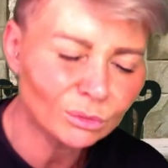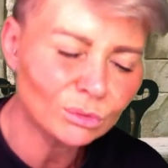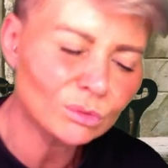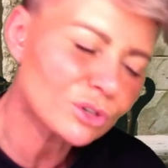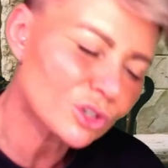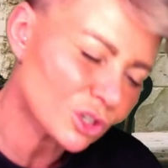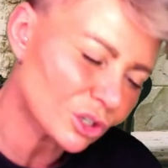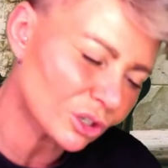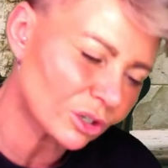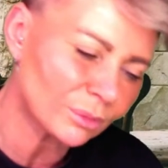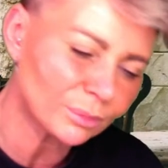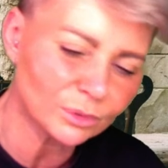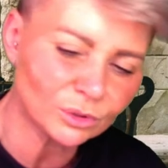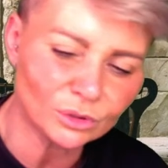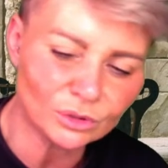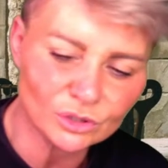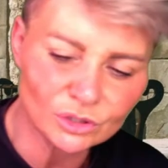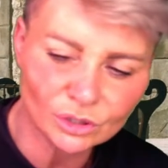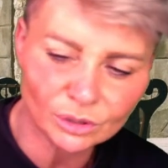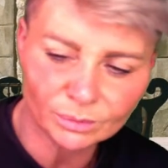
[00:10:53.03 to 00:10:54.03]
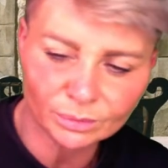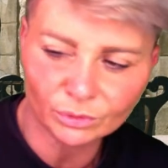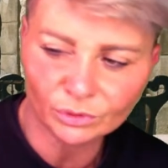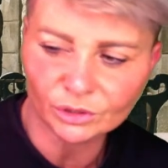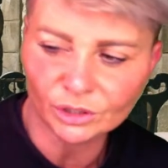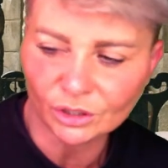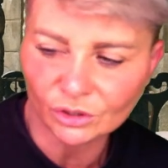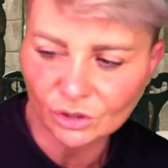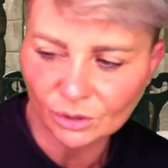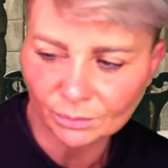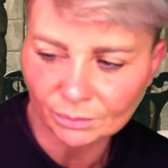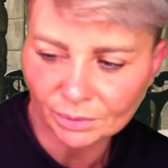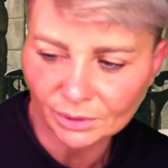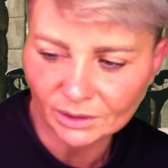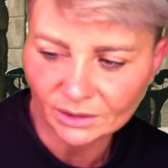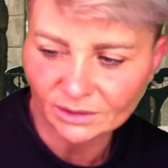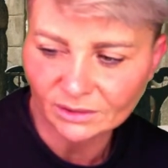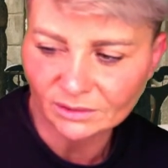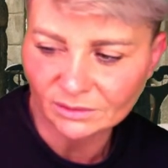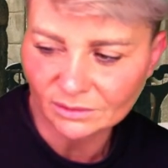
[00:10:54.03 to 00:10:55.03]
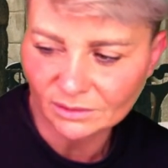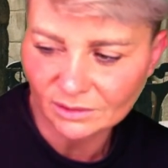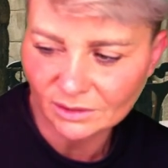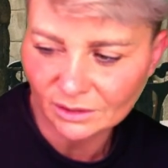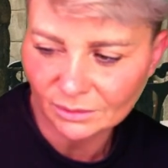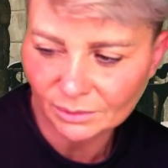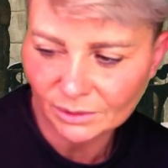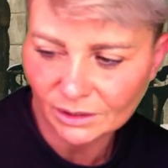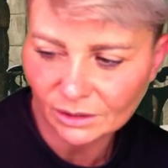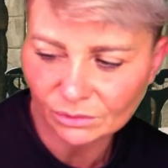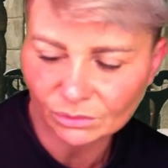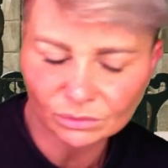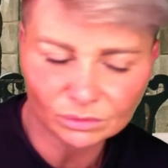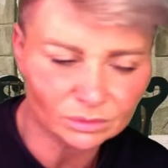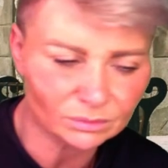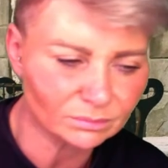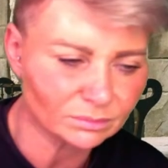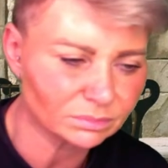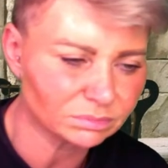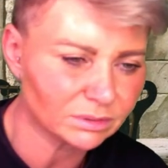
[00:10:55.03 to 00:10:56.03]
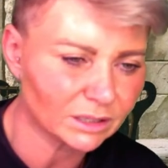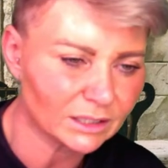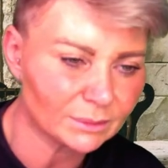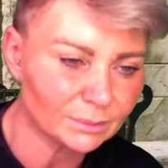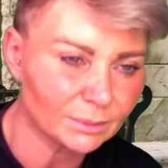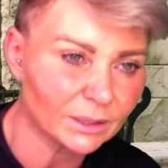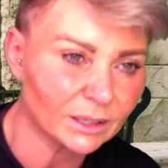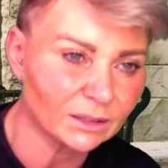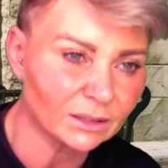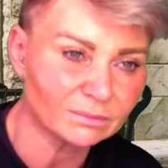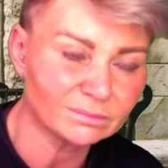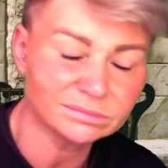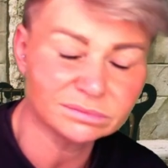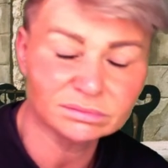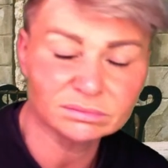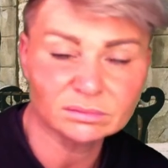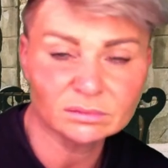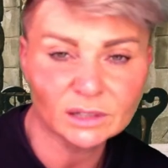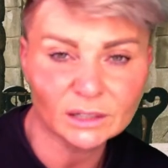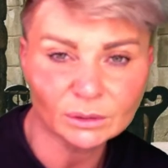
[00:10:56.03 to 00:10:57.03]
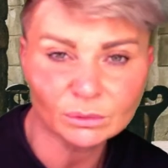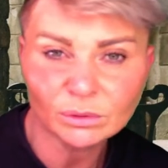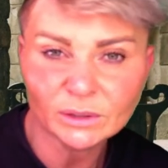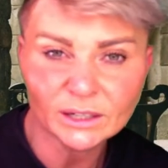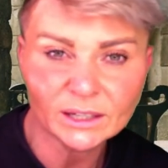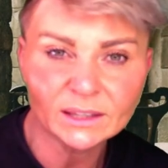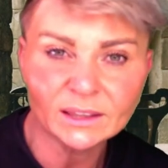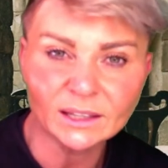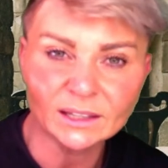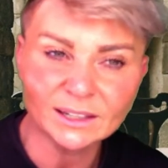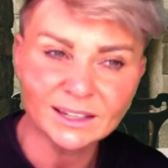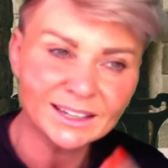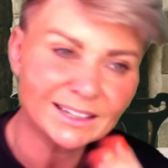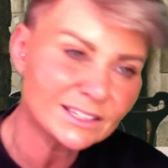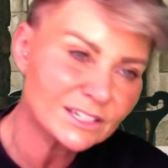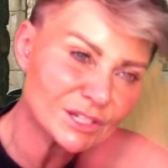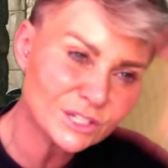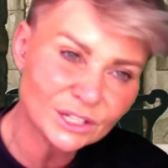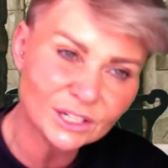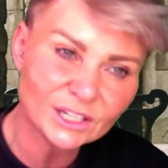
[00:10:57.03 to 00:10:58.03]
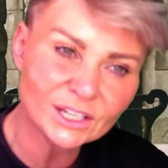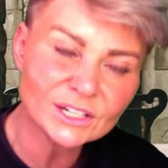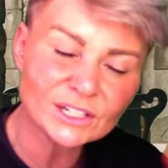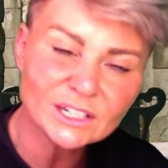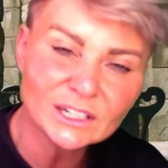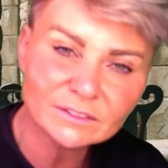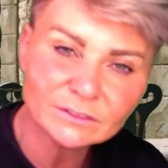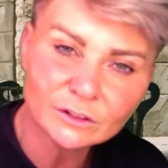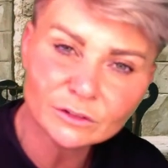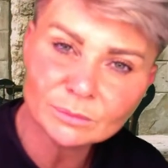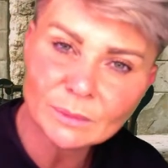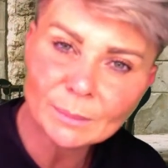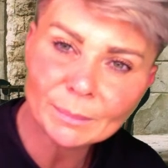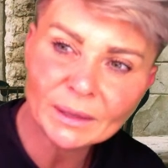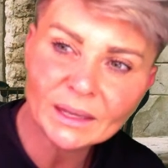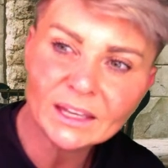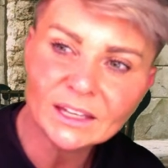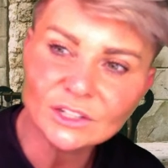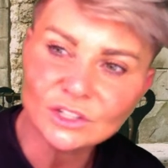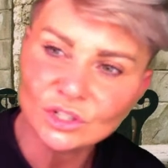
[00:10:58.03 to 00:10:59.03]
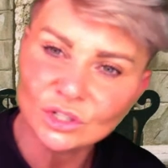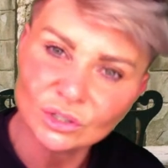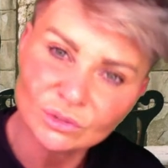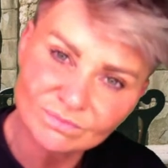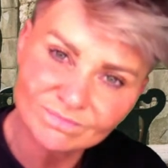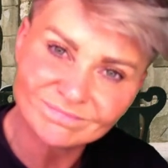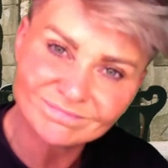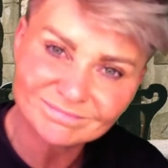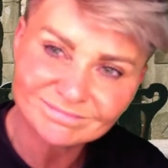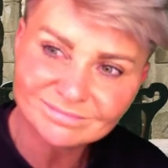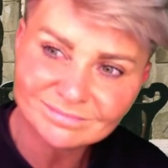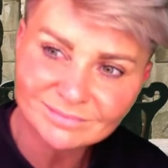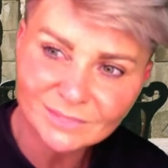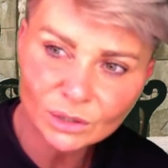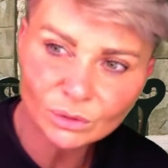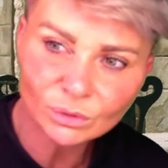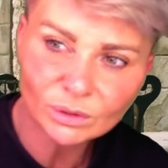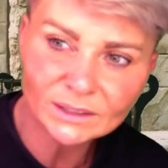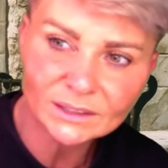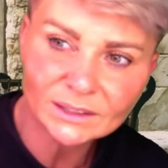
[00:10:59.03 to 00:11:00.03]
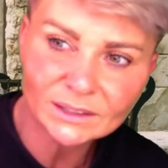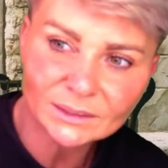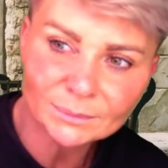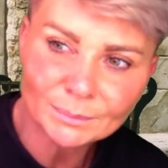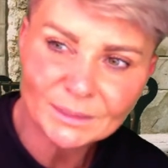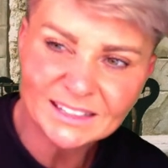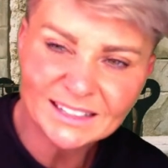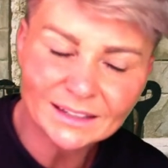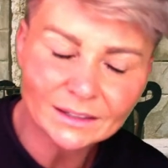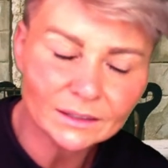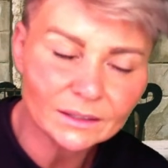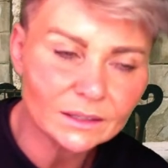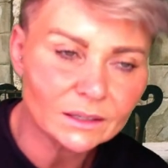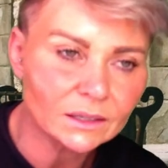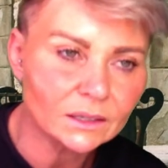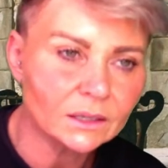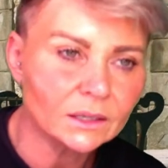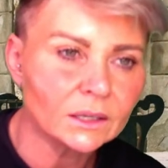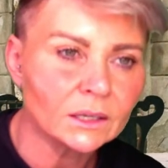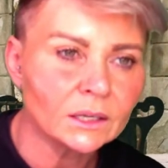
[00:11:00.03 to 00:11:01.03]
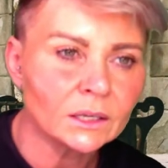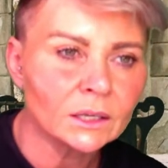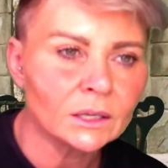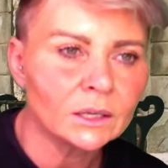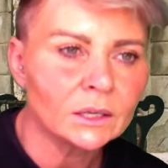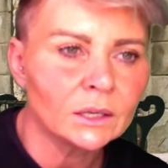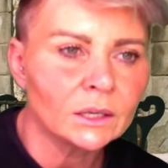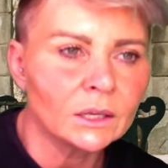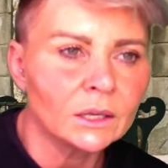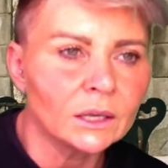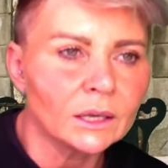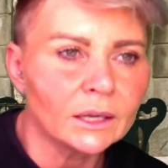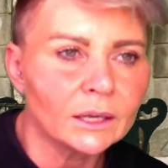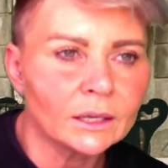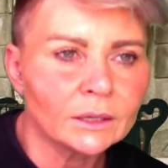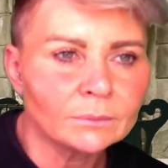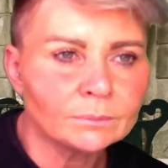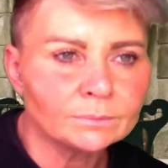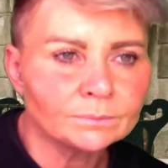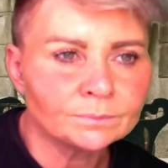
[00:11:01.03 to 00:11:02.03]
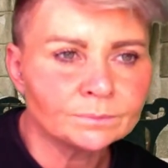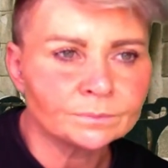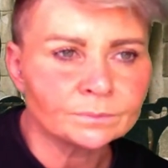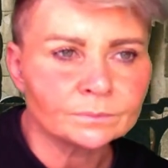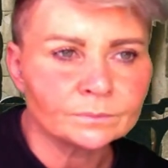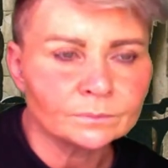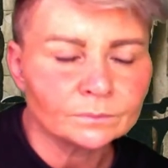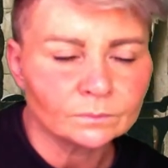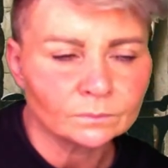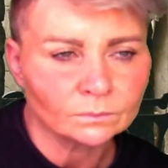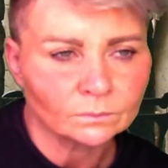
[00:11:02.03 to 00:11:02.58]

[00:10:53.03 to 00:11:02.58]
Oh, shut up you and stop blowing your trumpet and away you go and blah de blah. Right, okay then. Just get yourself off my page. Go on, beat it.